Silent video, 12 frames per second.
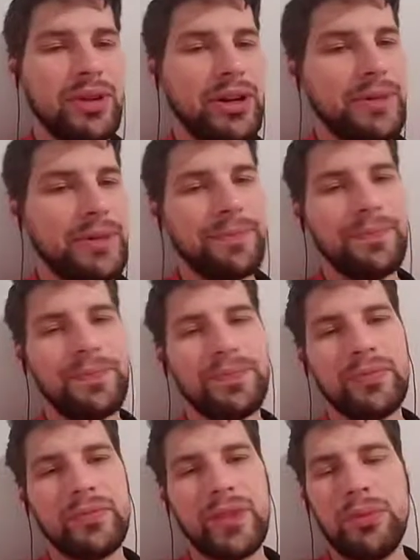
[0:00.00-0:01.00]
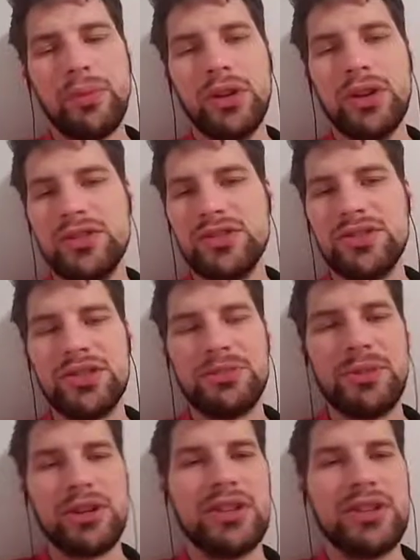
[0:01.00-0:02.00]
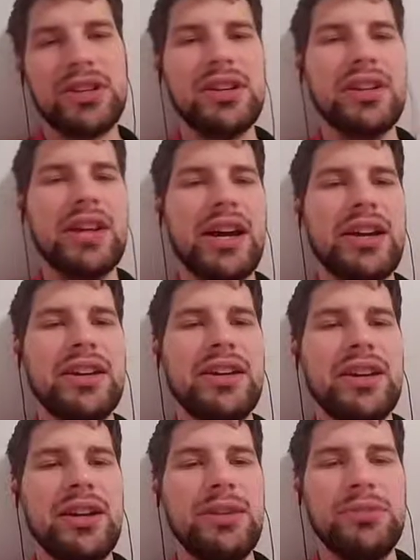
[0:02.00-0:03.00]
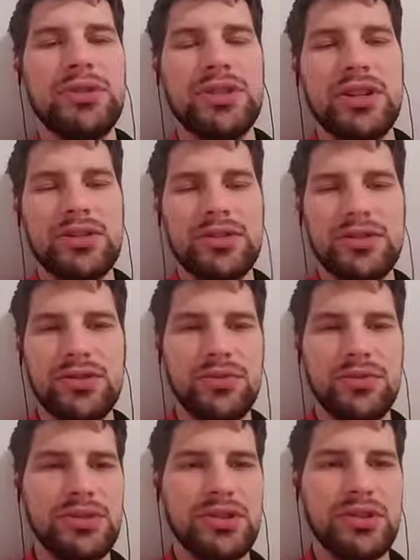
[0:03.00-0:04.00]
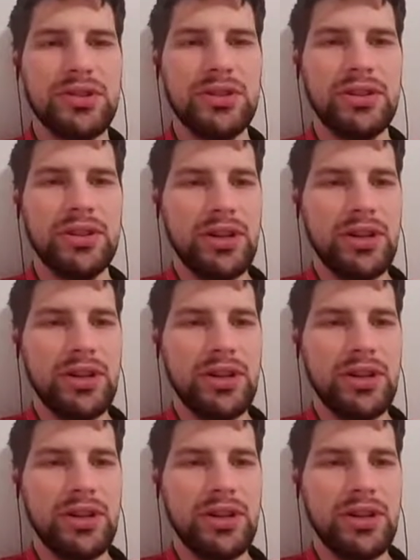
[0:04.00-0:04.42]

I'm really just expecting a high percentage 2-star,